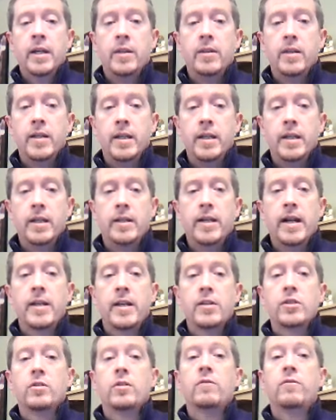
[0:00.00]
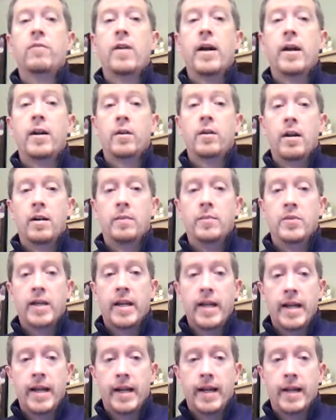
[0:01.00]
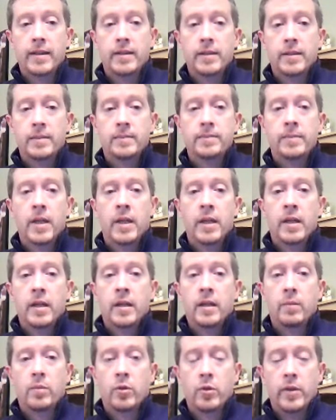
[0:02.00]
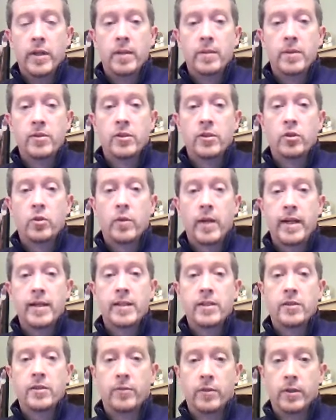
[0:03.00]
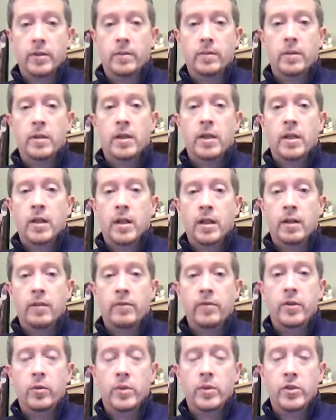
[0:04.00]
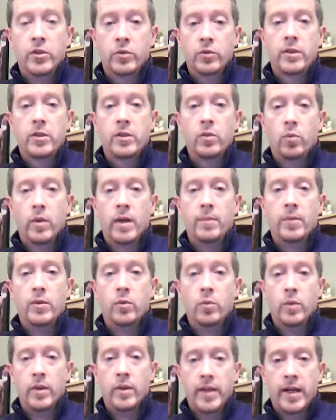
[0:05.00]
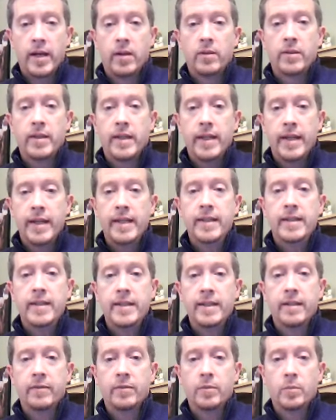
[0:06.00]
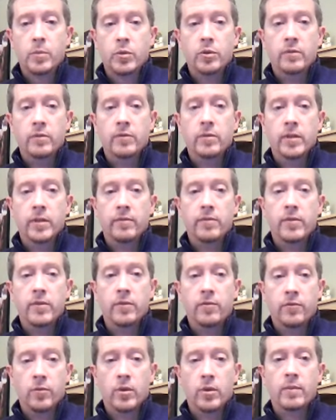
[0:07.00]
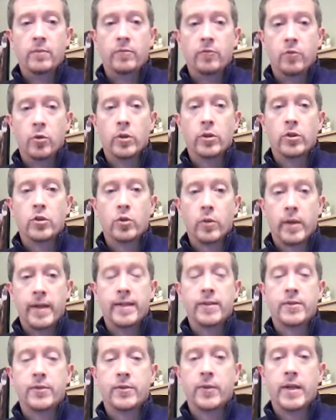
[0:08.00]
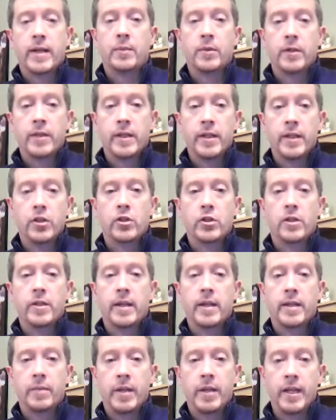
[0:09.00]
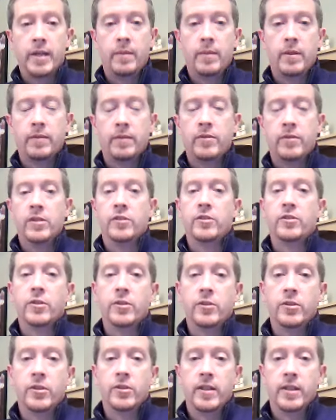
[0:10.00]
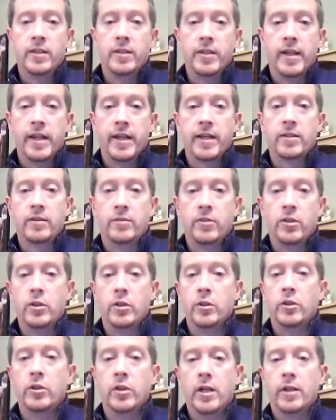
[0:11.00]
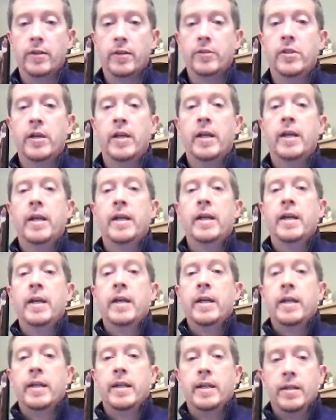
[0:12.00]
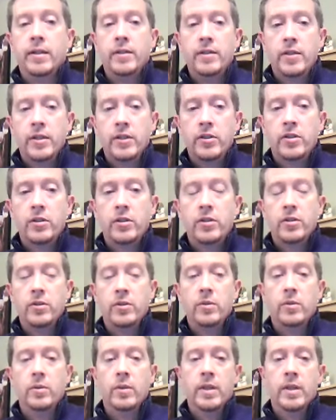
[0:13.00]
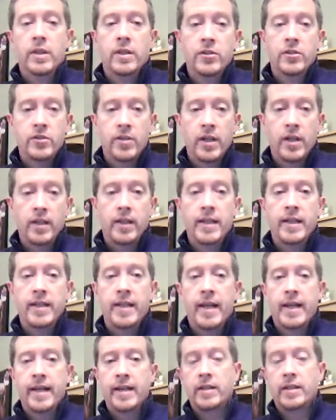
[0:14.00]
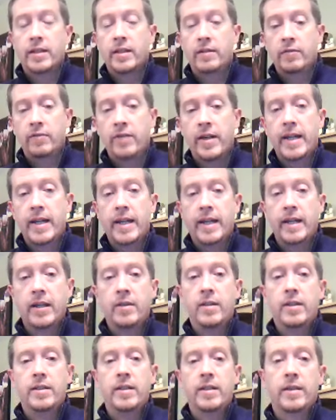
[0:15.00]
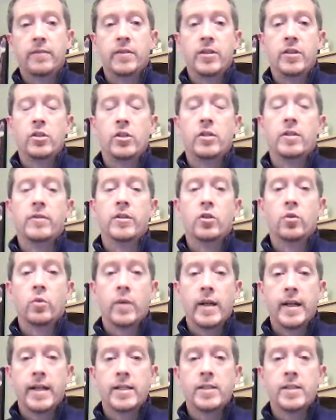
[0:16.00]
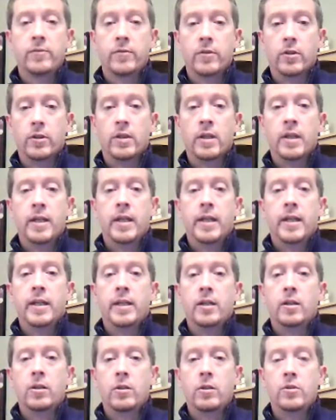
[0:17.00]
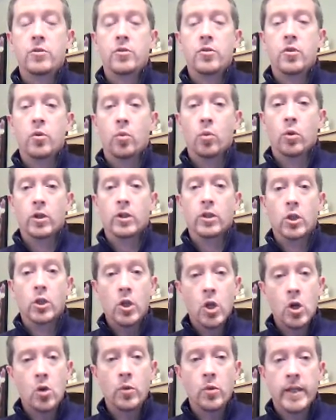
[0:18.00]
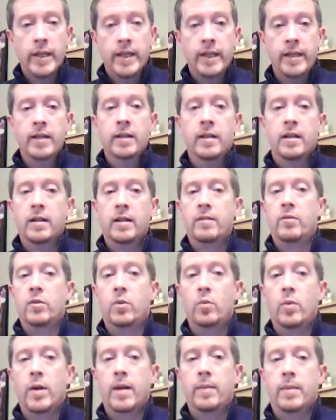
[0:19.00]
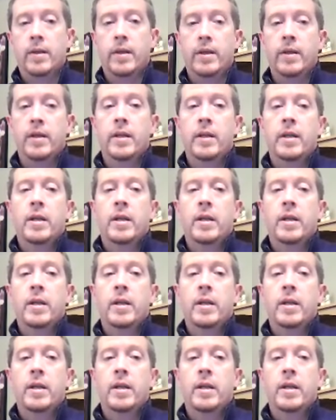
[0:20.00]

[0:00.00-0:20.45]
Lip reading: The National Firearms Act prohibits a transfer of the restricted weapon without ATF approval of the Form 4 transfer application and payment of the associated tax of $200. In addition to selling and conveying, the definition of a transfer includes the word loaning of the weapon.